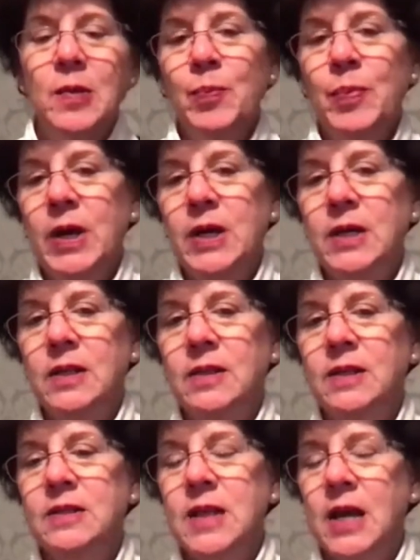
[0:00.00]
But
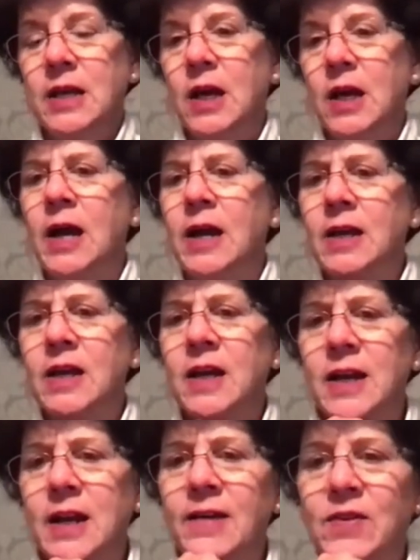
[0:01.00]
this kind of, I
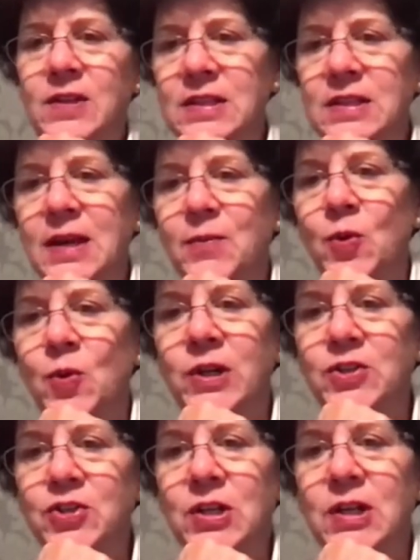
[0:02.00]
kind of have the same
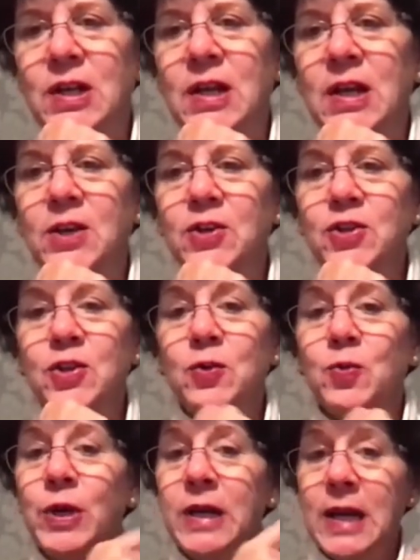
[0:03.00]
question.
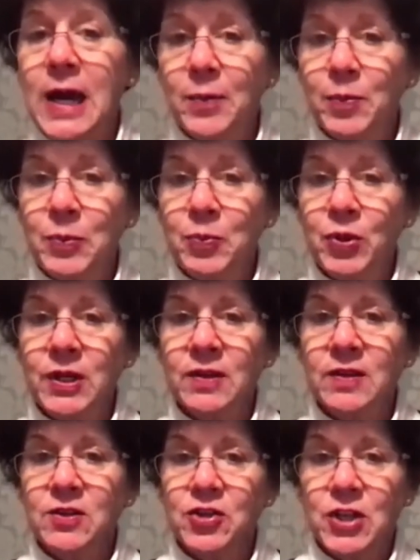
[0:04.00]
Should we not be putting
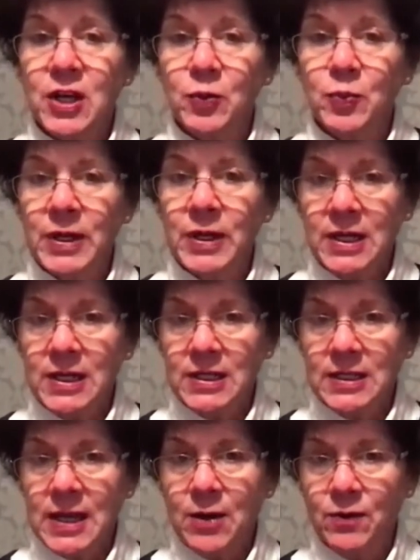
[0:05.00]
the shelled
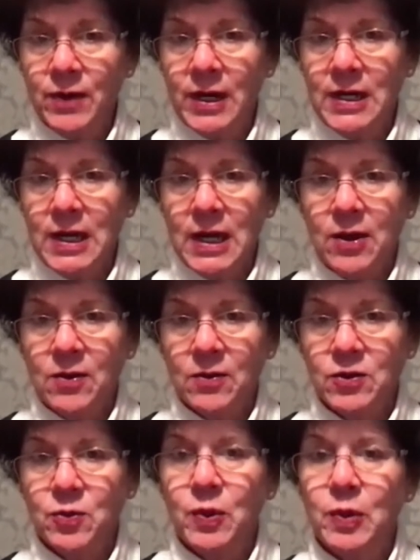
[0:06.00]
peanuts out right now?
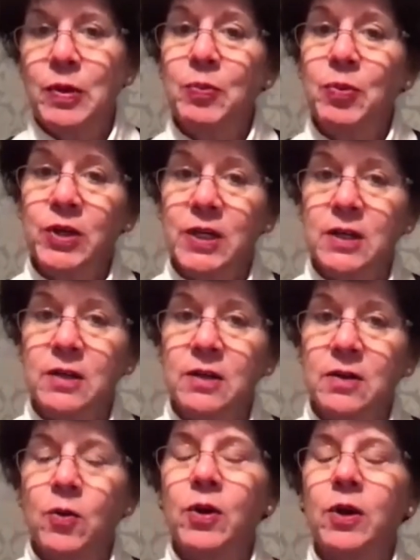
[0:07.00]
Should we be putting,
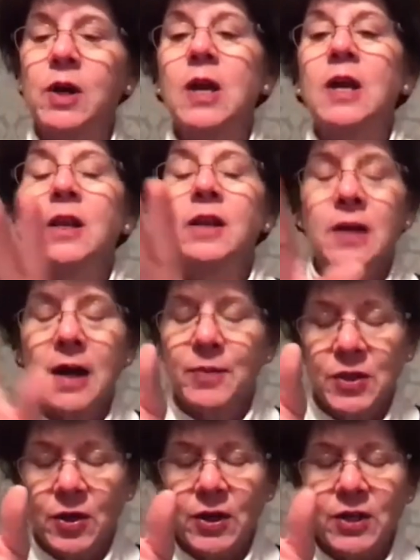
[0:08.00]
or I'm
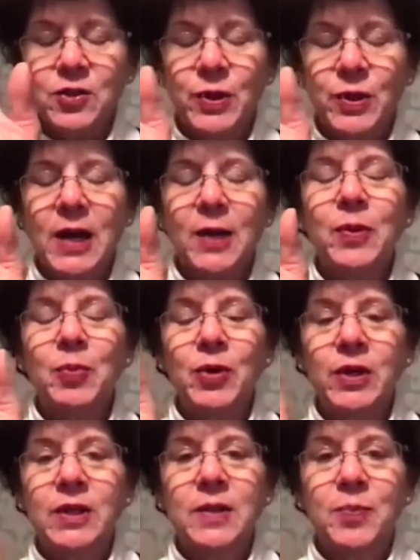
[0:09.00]
sorry, should we not be
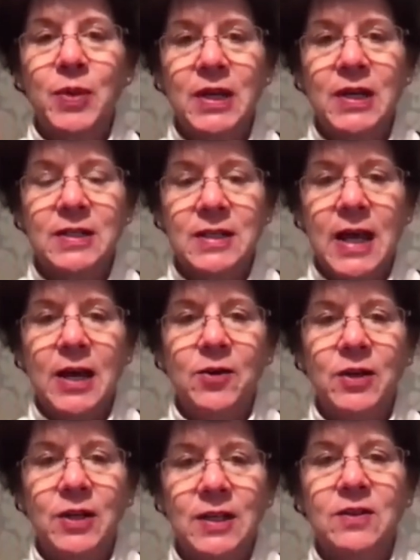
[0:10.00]
putting the peanuts
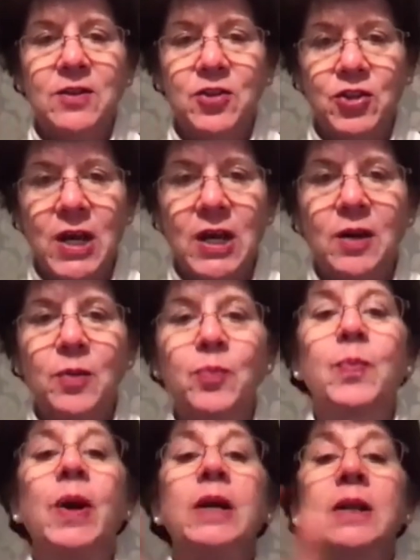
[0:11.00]
out in the shell,
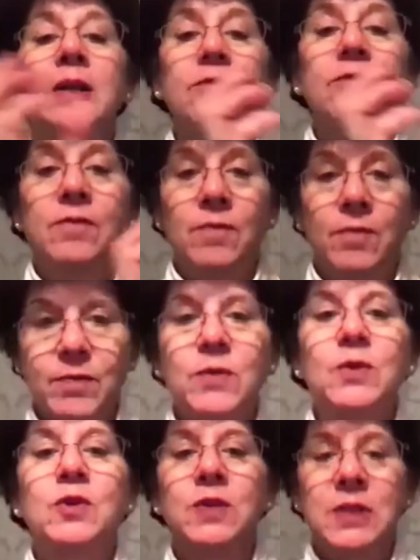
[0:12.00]
but sure.
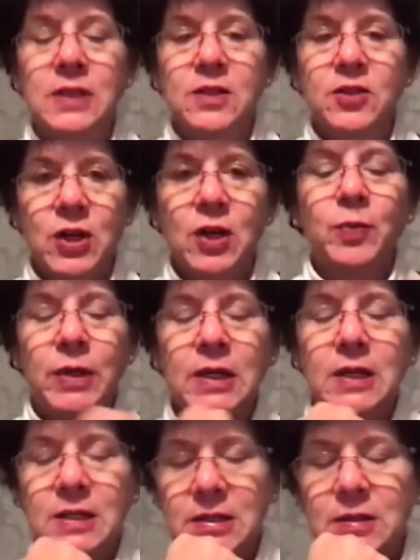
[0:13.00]
using the shelled
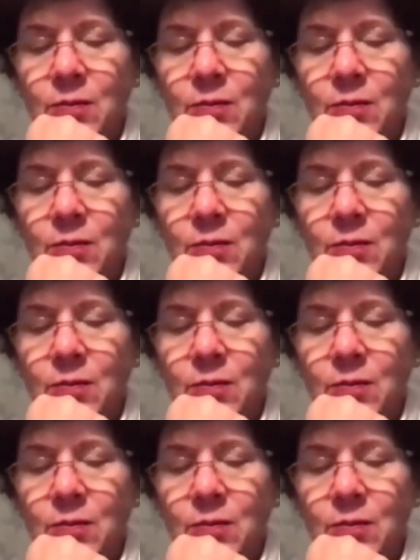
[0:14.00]
peanuts?